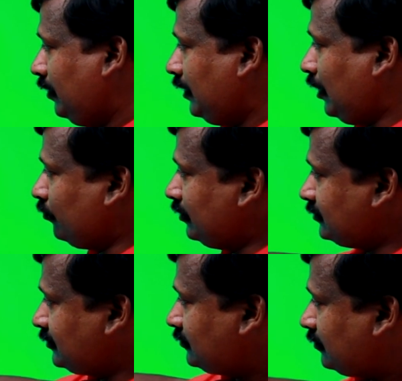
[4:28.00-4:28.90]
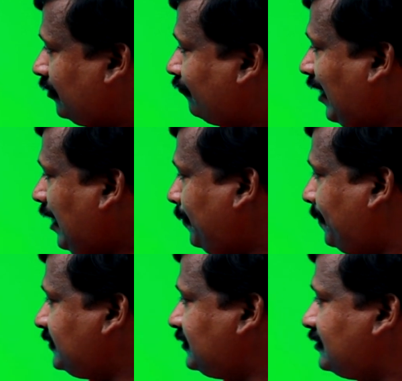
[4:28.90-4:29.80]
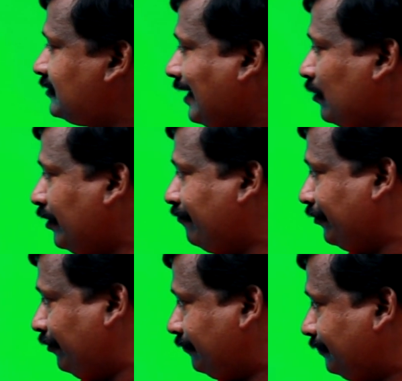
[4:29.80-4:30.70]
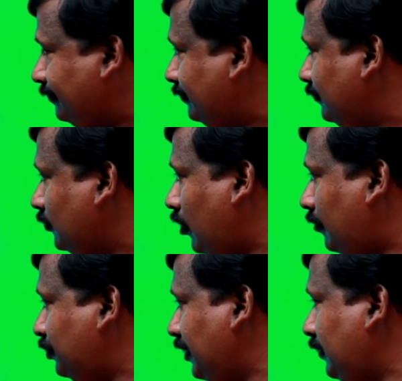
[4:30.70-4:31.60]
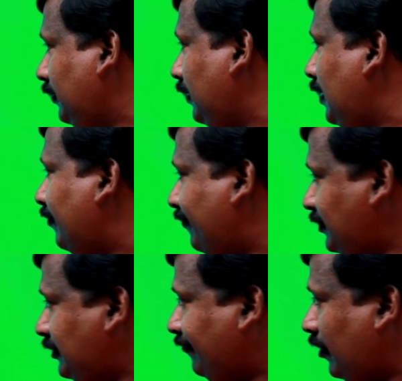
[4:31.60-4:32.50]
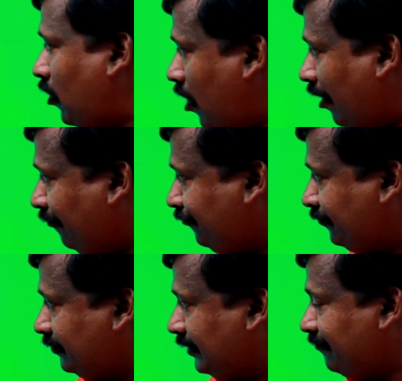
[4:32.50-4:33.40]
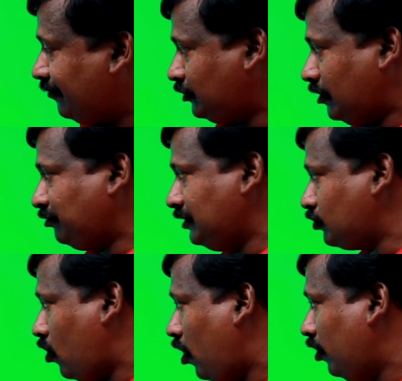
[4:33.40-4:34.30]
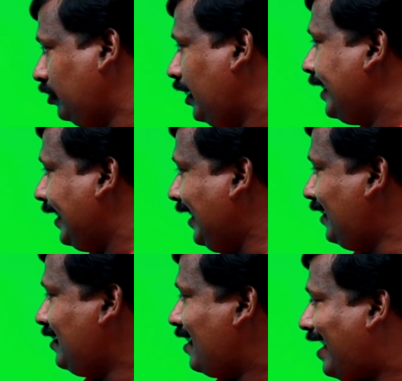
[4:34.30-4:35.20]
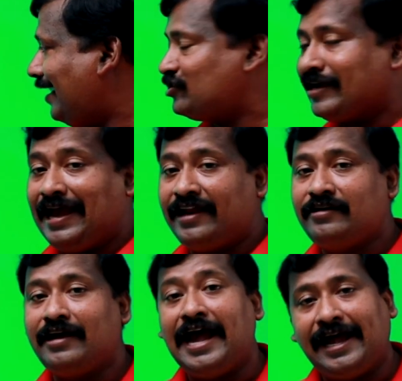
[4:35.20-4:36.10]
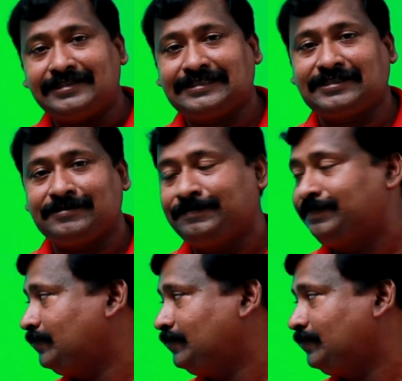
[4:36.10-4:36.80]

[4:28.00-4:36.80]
Now, this is 5 prepositions are given for you. Option first of all of, then first option is on, in, at and as.